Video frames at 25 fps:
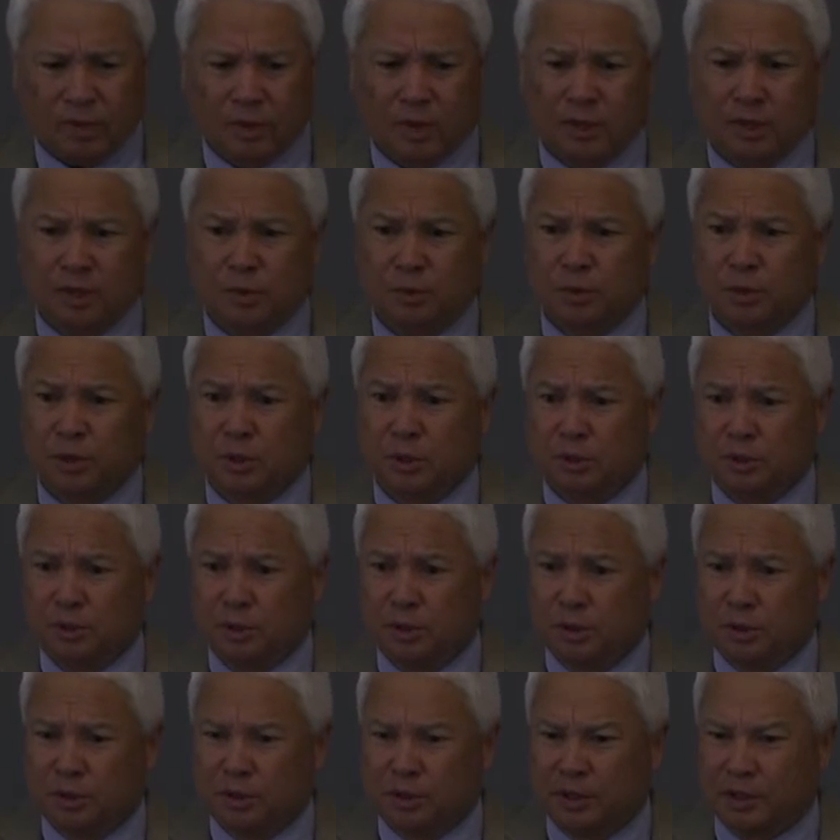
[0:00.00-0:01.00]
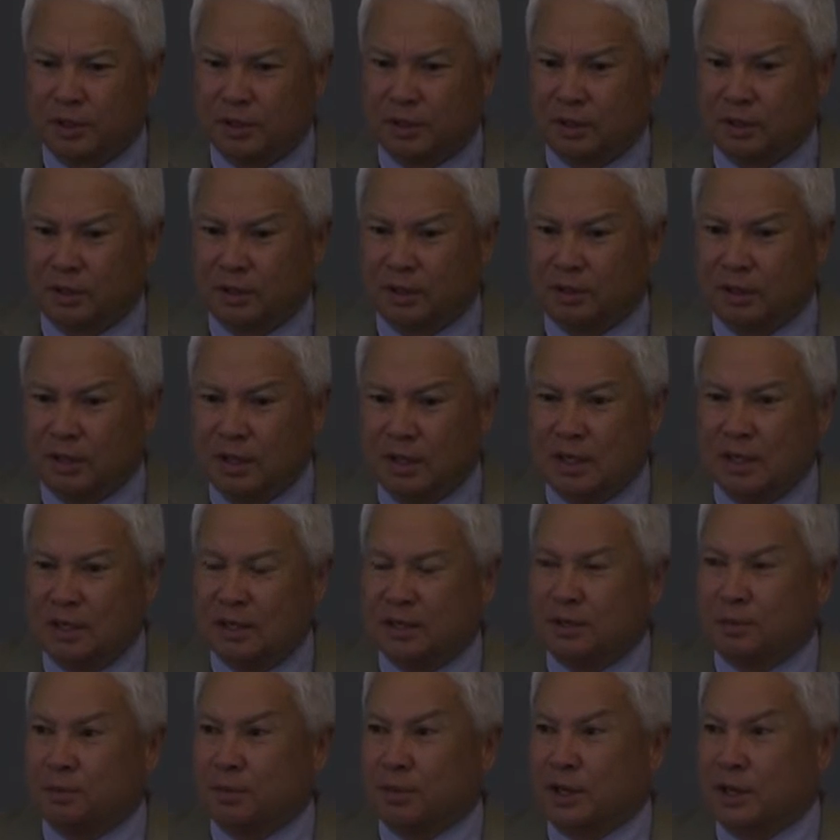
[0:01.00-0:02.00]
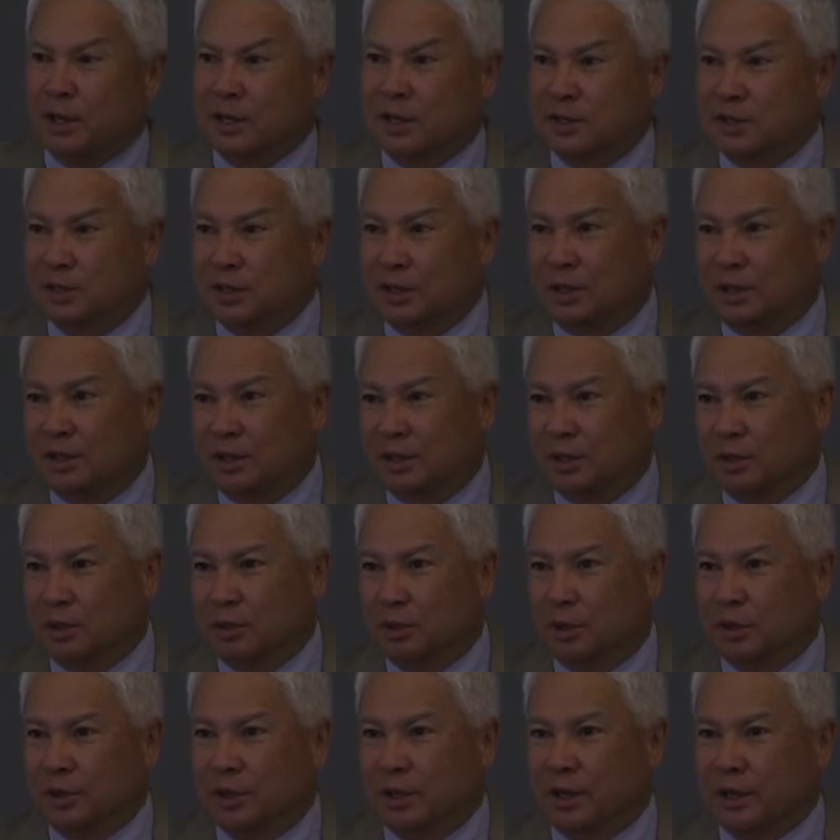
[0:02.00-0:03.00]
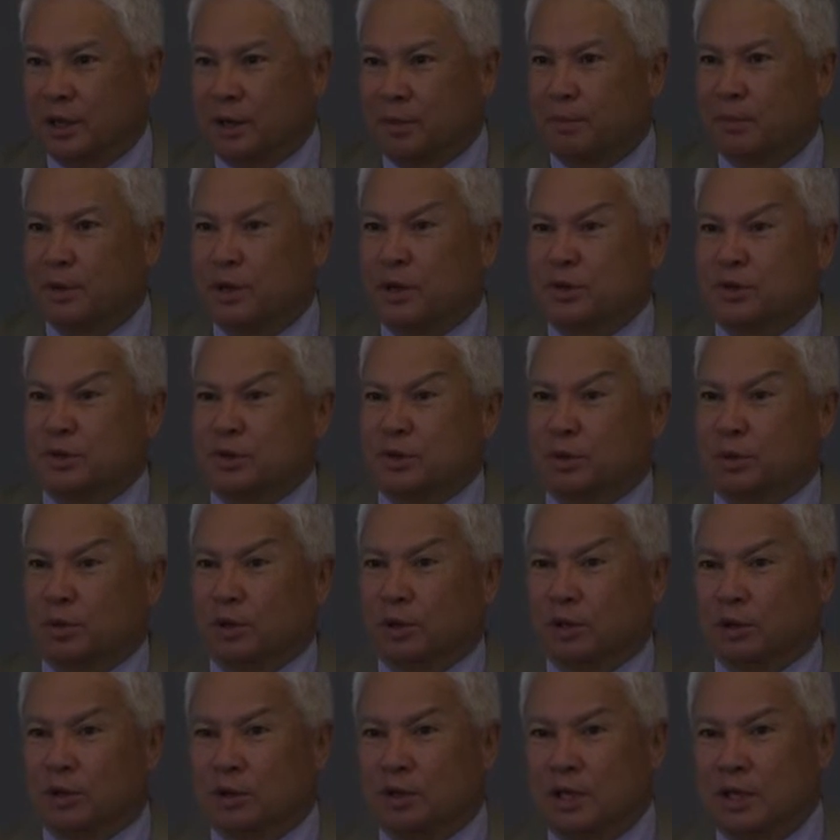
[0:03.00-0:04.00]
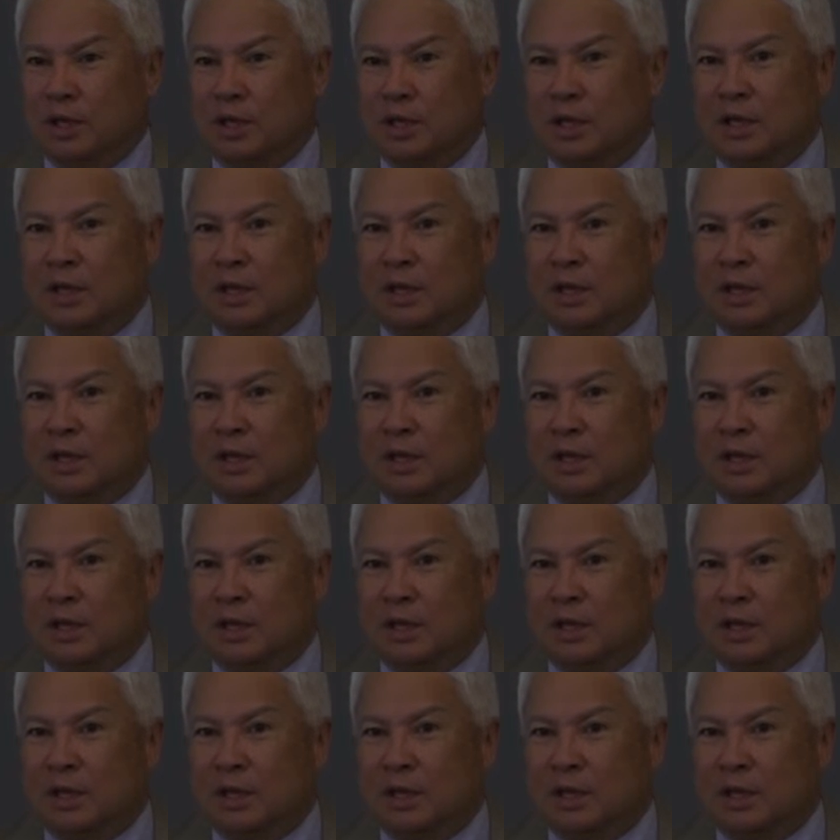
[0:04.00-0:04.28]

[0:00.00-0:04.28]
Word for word: And we all know that uh, to manage anything well, you got to measure it well.